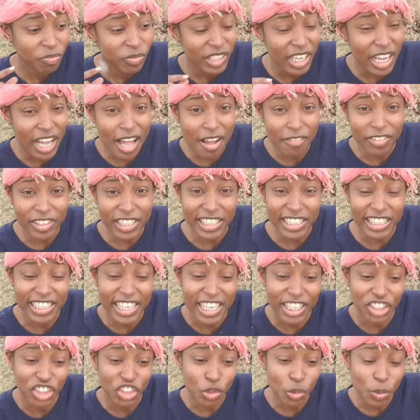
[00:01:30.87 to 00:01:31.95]
Confidence
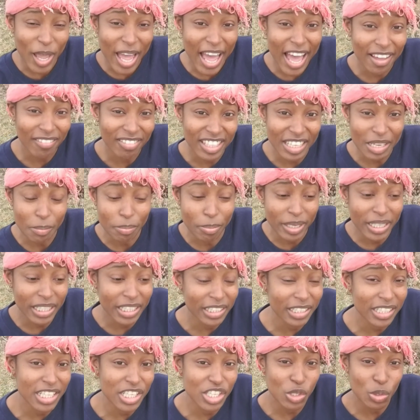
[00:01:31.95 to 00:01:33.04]
that you have the ability